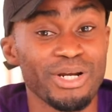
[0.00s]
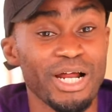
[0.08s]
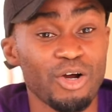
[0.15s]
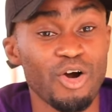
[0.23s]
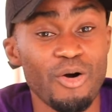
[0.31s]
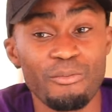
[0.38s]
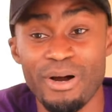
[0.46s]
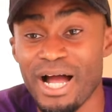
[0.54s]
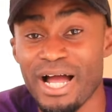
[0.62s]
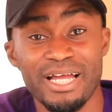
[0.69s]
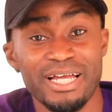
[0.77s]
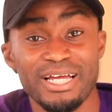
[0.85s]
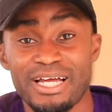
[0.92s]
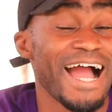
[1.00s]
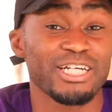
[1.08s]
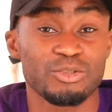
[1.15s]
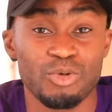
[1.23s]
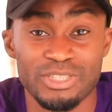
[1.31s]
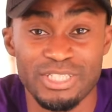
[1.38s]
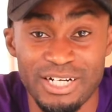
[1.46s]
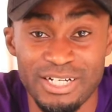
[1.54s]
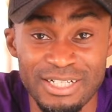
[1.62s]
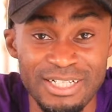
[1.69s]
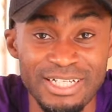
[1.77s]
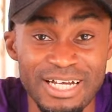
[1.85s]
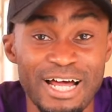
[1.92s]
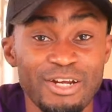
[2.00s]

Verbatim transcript: So when I go and buy ice water,